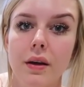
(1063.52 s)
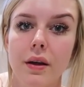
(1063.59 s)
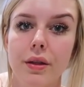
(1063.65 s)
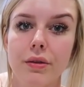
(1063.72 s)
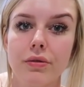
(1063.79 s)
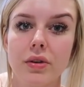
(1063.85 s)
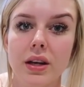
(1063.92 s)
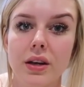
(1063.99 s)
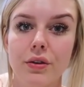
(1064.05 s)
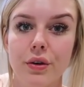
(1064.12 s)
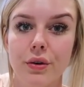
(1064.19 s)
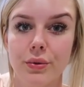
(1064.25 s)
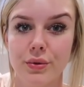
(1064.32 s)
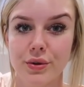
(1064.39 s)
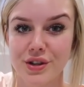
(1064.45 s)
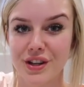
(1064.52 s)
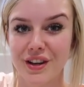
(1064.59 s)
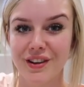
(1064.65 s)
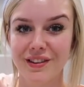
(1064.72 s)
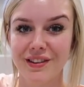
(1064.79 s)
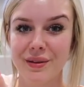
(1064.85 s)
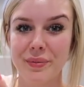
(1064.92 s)
a three-year-old will
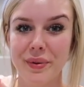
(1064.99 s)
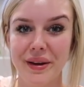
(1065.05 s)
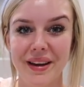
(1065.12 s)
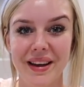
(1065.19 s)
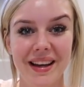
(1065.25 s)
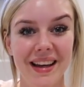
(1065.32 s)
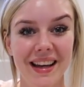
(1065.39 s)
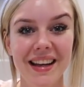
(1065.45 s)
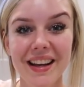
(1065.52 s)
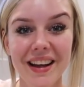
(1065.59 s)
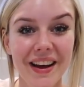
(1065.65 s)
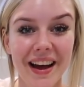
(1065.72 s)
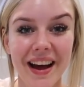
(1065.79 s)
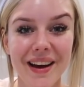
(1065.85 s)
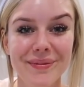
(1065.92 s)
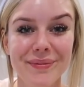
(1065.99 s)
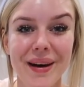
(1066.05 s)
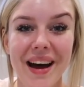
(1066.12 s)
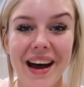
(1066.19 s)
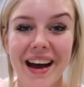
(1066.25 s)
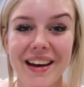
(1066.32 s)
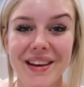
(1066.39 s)
choose to put in her
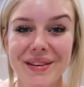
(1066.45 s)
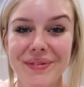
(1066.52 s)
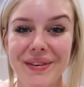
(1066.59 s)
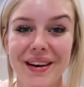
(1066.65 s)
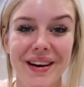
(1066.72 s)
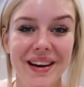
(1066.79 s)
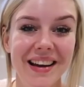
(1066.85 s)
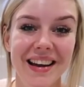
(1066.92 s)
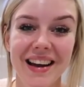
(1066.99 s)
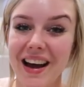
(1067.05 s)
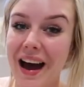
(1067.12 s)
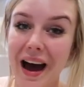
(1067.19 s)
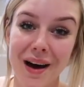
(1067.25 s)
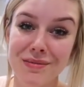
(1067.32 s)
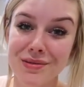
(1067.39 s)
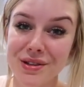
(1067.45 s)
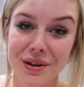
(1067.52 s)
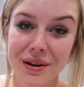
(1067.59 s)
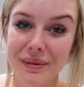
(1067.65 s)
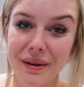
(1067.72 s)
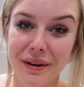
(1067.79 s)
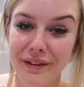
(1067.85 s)
handbag, but I'm
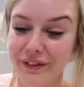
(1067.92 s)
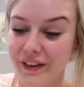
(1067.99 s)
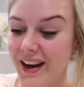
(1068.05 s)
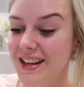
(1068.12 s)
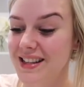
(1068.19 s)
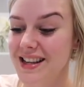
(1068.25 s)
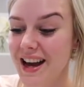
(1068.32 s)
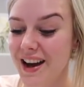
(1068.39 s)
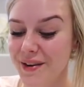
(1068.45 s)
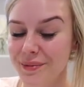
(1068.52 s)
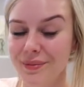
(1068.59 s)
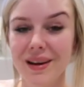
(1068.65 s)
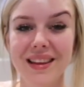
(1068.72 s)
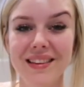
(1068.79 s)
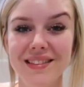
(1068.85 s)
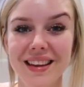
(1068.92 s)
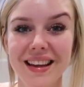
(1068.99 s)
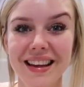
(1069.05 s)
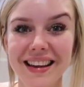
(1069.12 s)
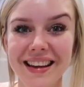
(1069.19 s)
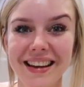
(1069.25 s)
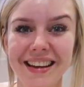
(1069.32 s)
sure we'll find out, bless
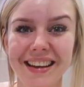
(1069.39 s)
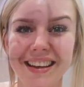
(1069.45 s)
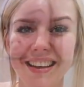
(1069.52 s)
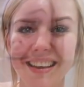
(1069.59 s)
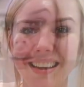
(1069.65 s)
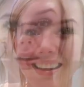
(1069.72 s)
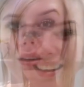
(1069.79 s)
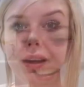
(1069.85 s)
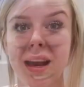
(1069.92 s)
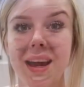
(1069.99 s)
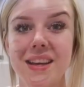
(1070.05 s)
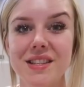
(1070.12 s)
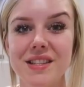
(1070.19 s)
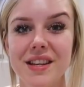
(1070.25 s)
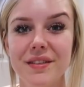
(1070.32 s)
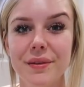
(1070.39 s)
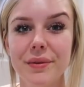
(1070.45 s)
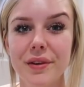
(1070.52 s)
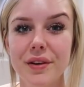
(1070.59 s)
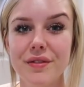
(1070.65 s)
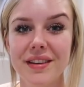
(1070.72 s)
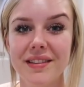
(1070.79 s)
her. And she's
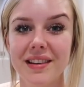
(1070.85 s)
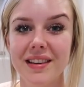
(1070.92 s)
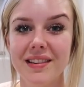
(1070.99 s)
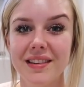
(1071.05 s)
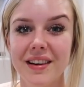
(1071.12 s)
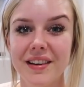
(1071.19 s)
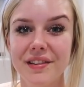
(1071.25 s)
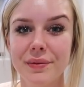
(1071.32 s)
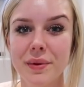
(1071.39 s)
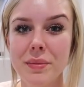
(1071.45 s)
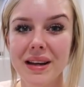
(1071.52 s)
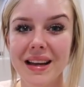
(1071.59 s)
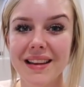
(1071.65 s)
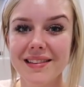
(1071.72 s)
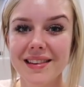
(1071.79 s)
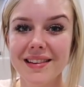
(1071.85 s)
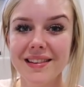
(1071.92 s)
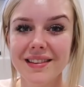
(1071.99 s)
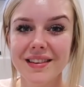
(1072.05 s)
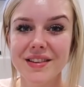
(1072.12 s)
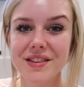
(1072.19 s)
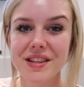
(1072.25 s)
also recently started swimming
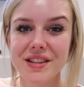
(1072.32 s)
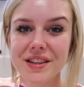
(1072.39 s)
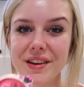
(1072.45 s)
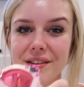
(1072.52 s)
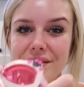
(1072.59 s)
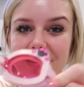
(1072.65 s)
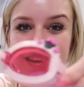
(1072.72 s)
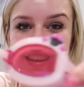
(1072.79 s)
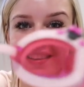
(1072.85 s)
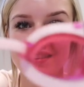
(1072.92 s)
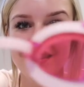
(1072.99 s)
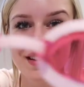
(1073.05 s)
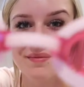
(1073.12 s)
lessons, so she chose these